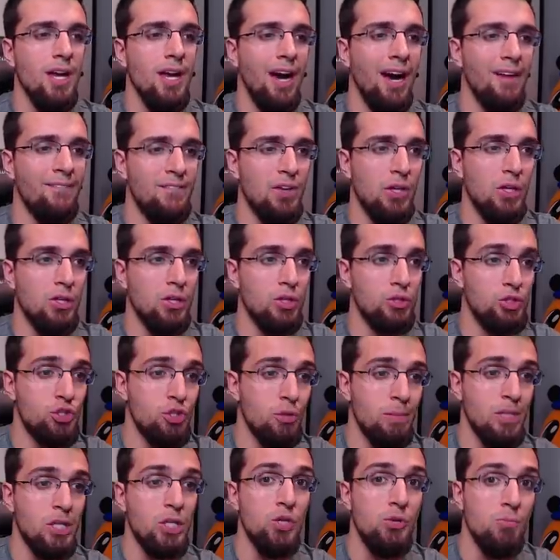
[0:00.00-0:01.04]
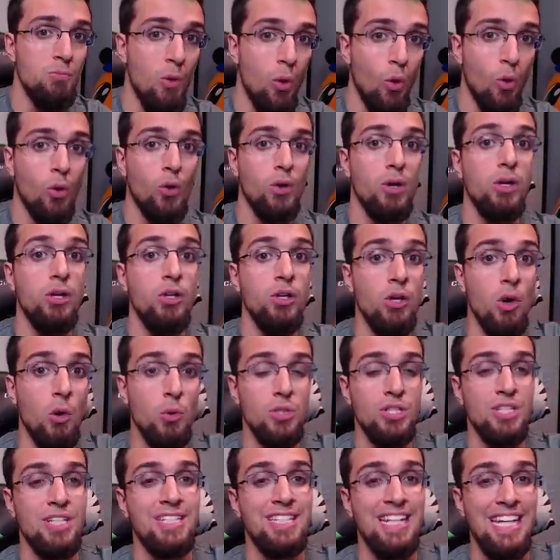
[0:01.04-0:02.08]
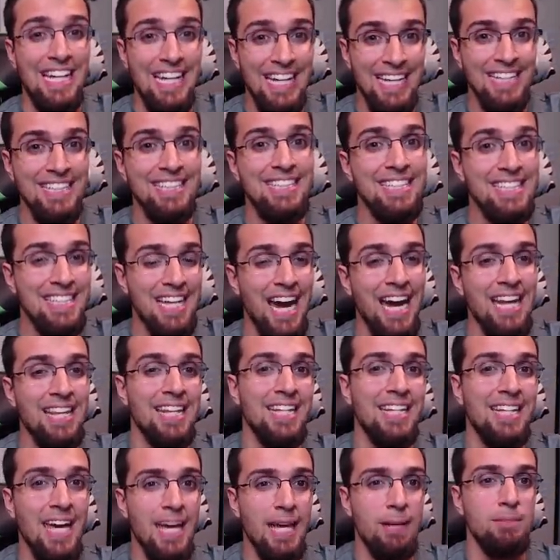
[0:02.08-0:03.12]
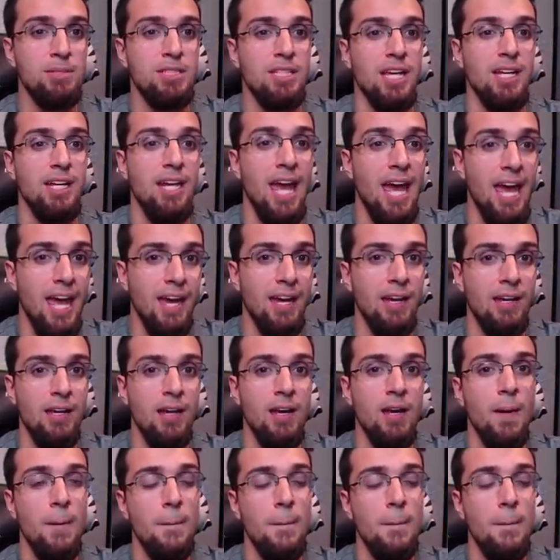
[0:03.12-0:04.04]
I feel like there should be more notices inside the game saying, hey,